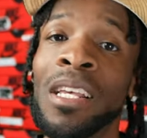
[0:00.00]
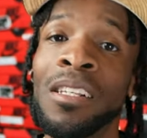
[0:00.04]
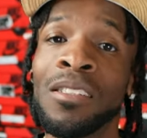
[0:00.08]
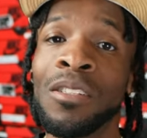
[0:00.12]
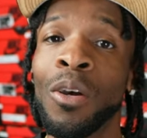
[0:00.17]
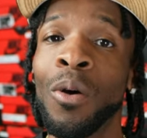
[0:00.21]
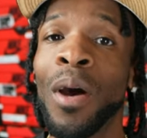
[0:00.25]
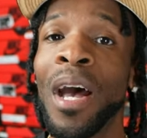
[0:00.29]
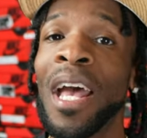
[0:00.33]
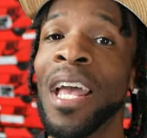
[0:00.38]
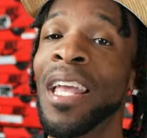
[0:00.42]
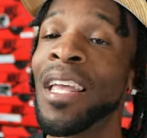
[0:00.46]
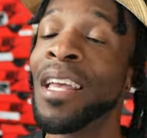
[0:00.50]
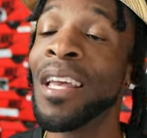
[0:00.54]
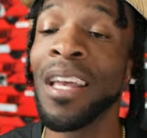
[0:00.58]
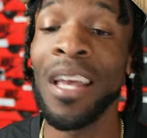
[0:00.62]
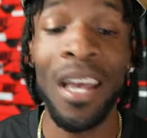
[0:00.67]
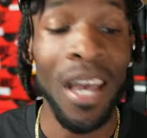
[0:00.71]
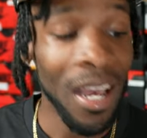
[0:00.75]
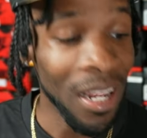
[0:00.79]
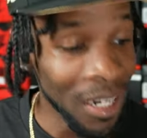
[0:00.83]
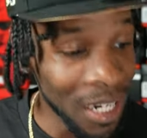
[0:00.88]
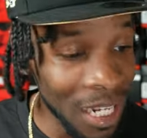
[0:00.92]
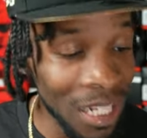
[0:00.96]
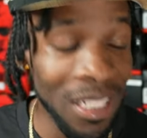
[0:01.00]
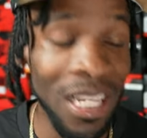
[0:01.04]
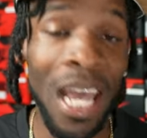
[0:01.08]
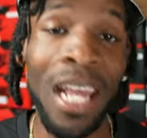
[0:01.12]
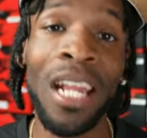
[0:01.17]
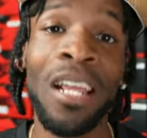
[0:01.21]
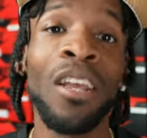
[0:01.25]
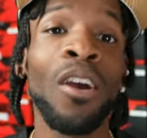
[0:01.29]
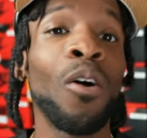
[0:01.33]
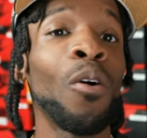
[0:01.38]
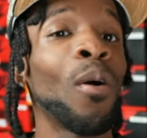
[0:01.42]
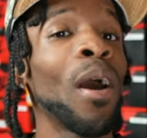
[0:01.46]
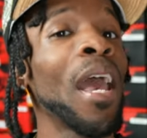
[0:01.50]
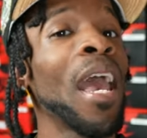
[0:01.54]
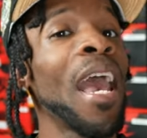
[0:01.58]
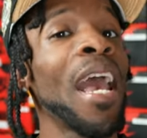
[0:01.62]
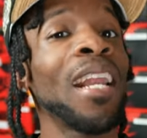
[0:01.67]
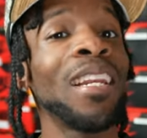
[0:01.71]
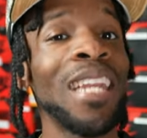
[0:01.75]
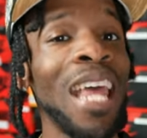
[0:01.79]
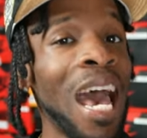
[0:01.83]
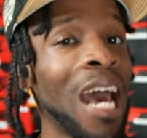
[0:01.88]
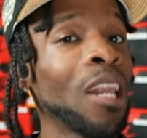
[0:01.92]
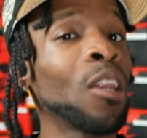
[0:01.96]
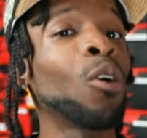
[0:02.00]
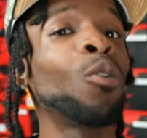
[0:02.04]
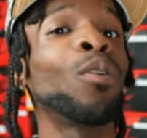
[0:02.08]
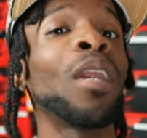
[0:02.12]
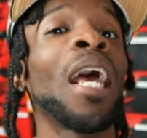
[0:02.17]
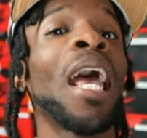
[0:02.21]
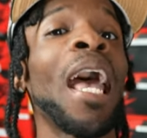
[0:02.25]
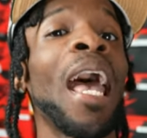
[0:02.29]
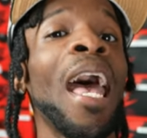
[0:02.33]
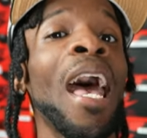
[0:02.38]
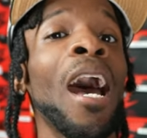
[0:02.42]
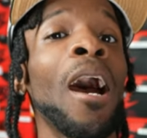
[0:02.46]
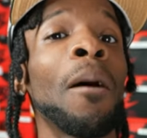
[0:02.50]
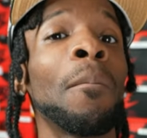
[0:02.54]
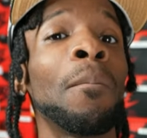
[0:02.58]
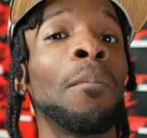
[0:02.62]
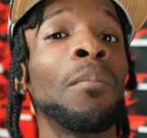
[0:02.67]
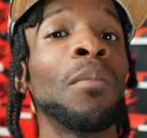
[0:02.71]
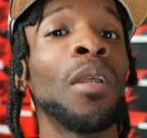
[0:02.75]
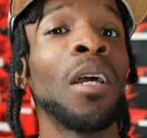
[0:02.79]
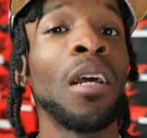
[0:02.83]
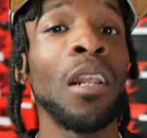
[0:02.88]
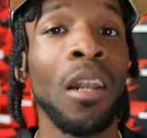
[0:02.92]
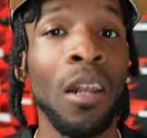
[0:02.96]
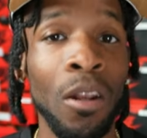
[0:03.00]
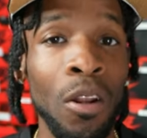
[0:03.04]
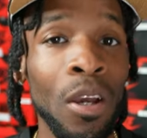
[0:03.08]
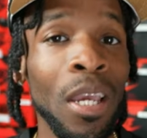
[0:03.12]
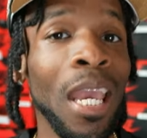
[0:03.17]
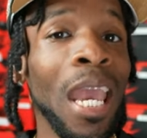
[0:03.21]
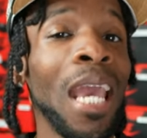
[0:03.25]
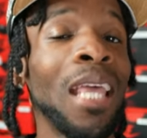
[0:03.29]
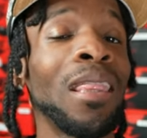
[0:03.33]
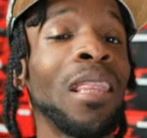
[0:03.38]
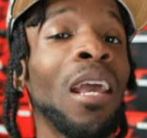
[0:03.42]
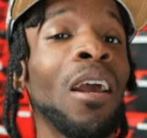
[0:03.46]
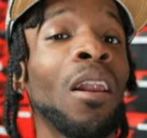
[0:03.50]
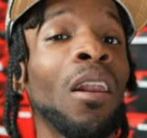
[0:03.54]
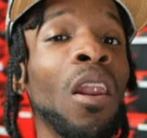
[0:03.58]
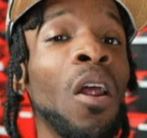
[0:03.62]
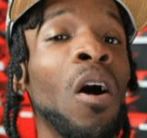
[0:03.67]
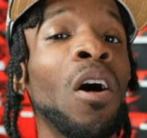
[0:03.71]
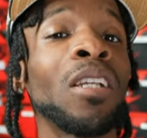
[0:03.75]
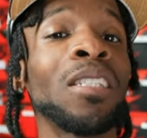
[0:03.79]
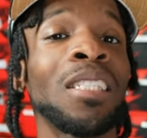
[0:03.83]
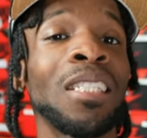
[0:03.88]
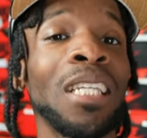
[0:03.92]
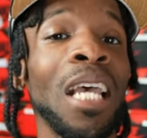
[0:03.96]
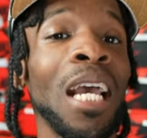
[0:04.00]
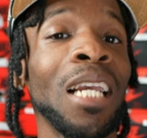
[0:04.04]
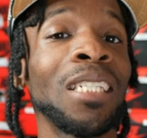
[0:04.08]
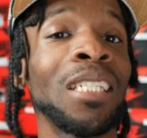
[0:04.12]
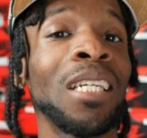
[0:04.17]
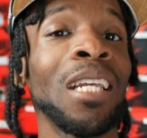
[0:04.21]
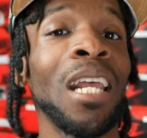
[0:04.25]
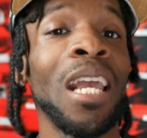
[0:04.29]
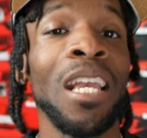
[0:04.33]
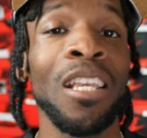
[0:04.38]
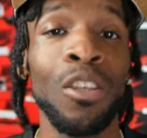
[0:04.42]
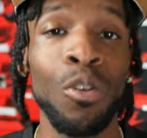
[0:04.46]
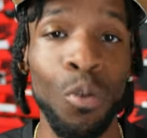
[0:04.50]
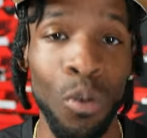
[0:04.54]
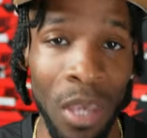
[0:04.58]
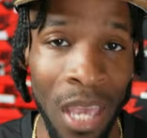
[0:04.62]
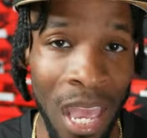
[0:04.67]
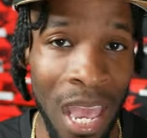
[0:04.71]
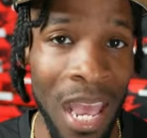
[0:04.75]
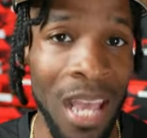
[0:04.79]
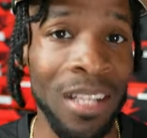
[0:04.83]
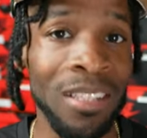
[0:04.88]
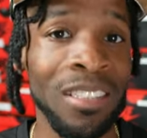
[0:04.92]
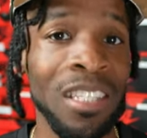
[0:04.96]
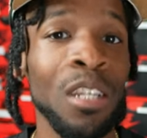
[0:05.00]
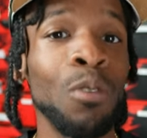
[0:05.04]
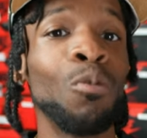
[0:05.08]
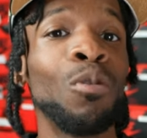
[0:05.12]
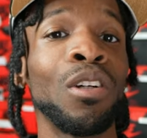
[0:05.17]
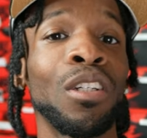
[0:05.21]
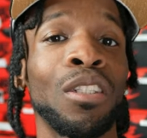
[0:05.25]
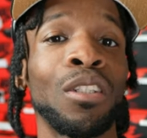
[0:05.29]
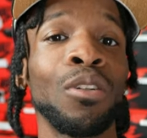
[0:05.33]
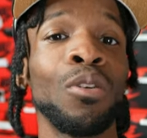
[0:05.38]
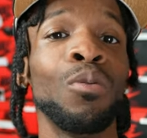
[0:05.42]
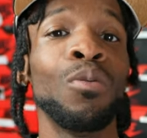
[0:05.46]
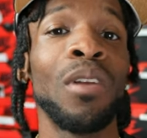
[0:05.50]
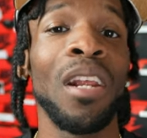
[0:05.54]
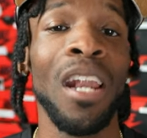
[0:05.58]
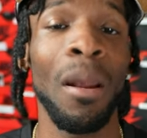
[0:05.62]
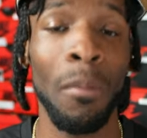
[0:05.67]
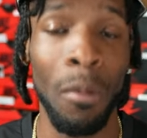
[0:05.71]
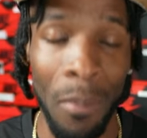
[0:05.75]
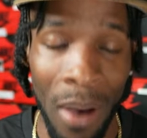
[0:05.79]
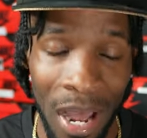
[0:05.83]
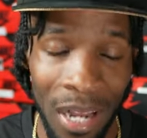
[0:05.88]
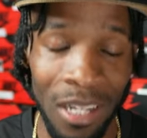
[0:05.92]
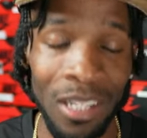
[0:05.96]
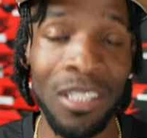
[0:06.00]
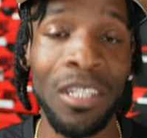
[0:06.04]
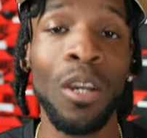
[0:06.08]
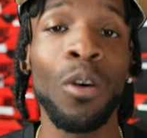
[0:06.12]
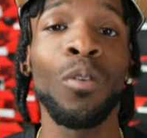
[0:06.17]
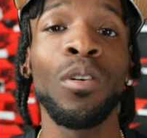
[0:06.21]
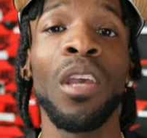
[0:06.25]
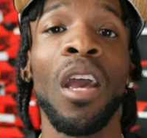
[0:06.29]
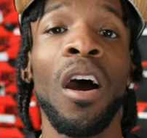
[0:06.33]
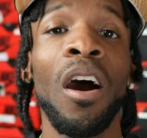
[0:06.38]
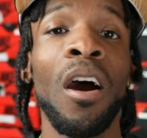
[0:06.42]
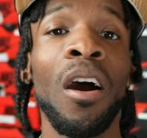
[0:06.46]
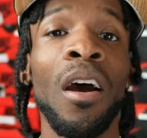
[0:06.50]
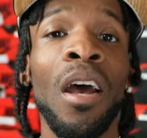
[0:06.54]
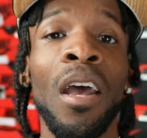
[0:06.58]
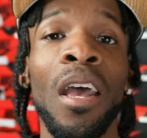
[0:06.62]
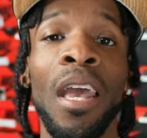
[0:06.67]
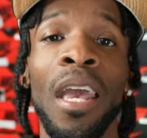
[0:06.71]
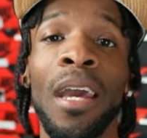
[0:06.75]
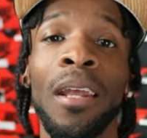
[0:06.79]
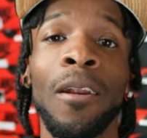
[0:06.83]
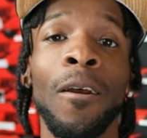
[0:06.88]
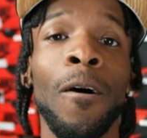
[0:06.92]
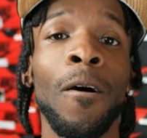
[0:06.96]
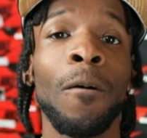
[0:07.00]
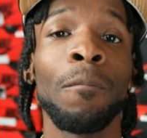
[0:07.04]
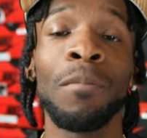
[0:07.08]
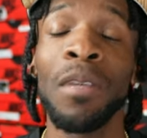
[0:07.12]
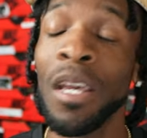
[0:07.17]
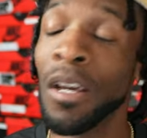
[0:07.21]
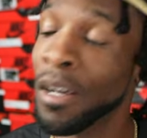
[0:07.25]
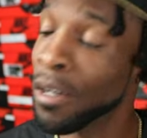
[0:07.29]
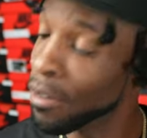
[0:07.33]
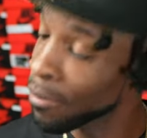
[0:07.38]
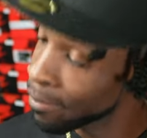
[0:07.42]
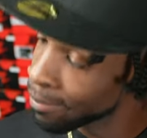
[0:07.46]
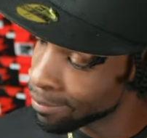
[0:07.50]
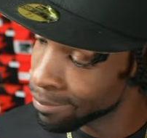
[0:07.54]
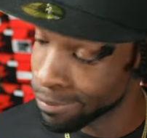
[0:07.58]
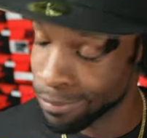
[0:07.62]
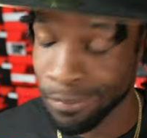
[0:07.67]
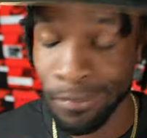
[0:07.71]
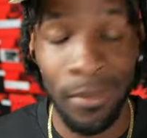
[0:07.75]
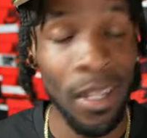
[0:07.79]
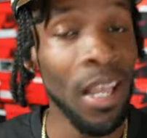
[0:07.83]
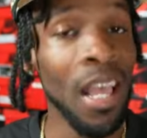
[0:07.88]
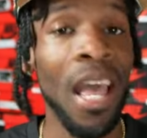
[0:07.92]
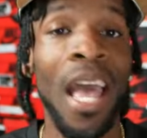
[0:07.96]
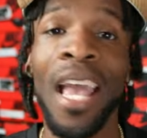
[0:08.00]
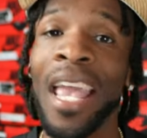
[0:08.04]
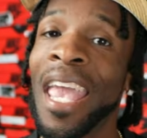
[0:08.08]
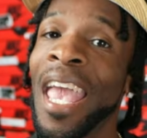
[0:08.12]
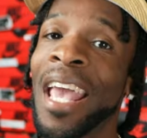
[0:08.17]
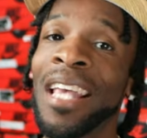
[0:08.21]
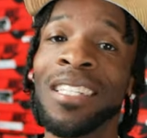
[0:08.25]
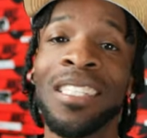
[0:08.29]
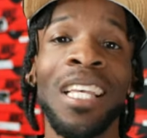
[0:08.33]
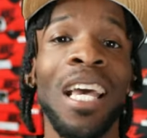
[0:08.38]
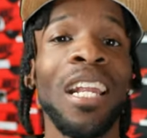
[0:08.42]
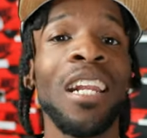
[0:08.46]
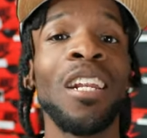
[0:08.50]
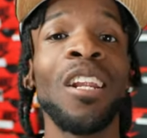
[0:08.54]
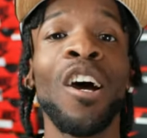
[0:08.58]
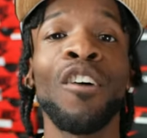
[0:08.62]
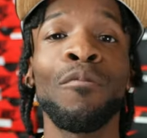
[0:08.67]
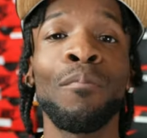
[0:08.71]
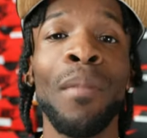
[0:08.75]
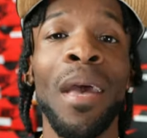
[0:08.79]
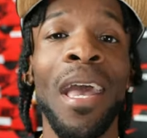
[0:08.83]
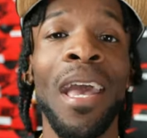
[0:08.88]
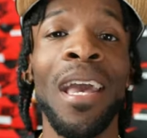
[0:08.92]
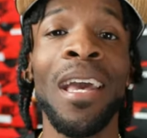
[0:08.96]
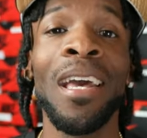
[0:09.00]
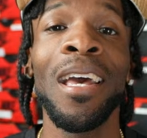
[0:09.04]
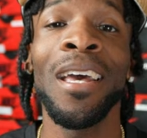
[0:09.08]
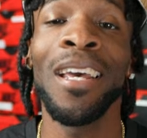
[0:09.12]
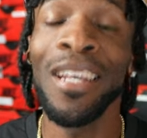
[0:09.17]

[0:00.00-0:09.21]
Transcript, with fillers: So, hey, need y'all to go ahead, download that app, look in their launch section, and you can see what shoe that I'm about to show y'all. And, um, yeah, can't say it enough, man.